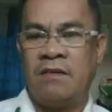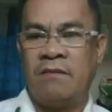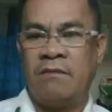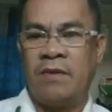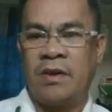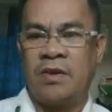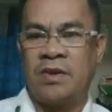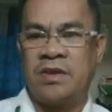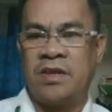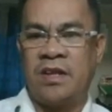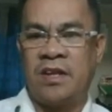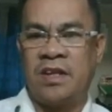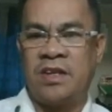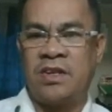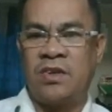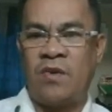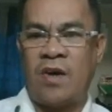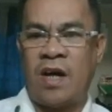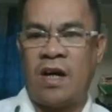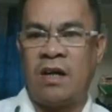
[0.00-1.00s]
because there is
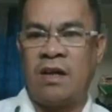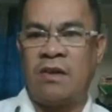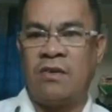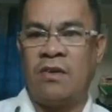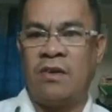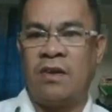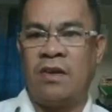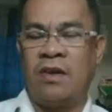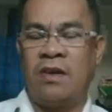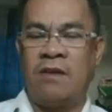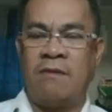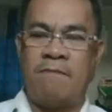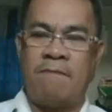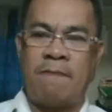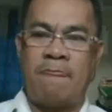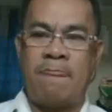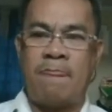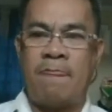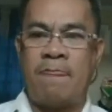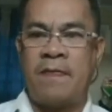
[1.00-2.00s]
no angle.
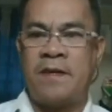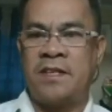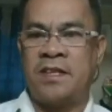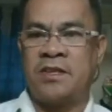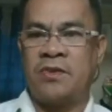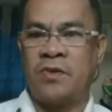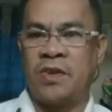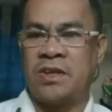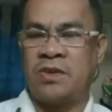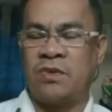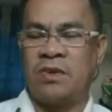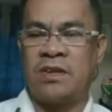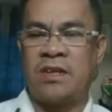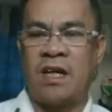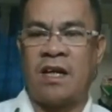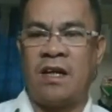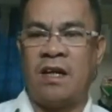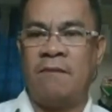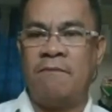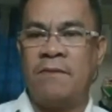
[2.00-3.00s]
This is
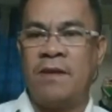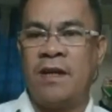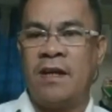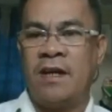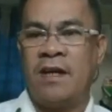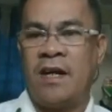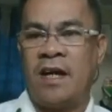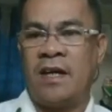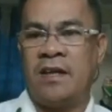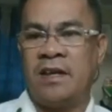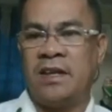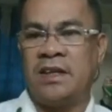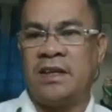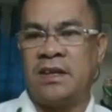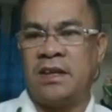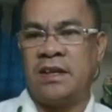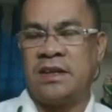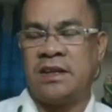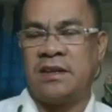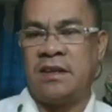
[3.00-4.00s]
horizontal, and this
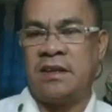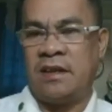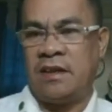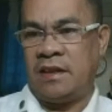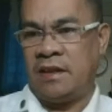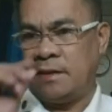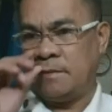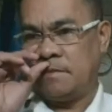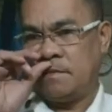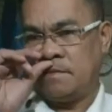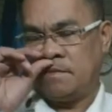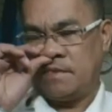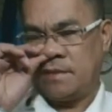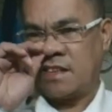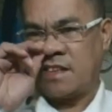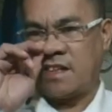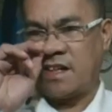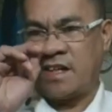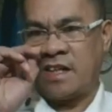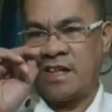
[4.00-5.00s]
is the
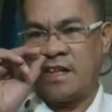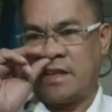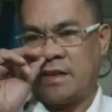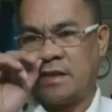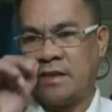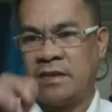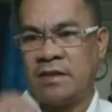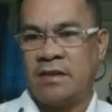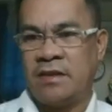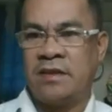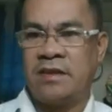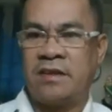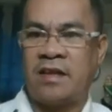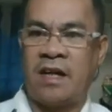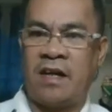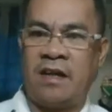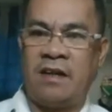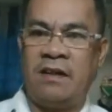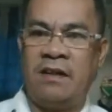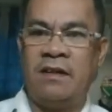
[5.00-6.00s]
car
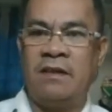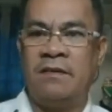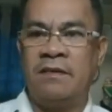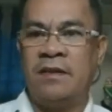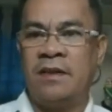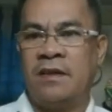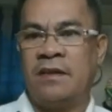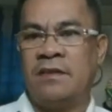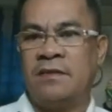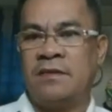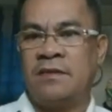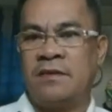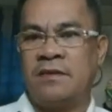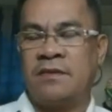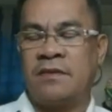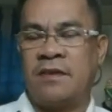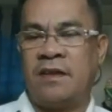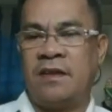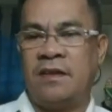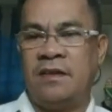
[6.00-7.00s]
tire.
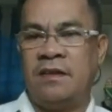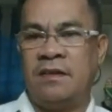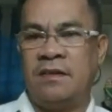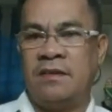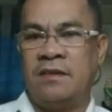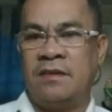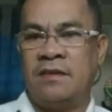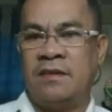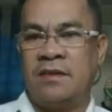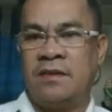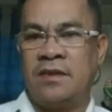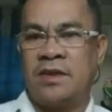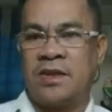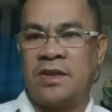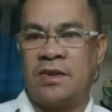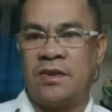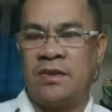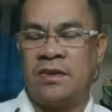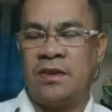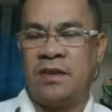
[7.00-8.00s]
Okay,
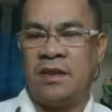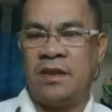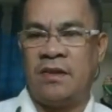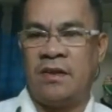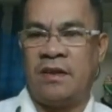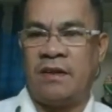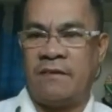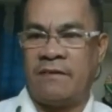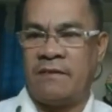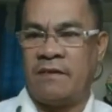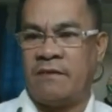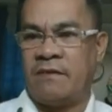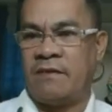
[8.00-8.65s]
so they are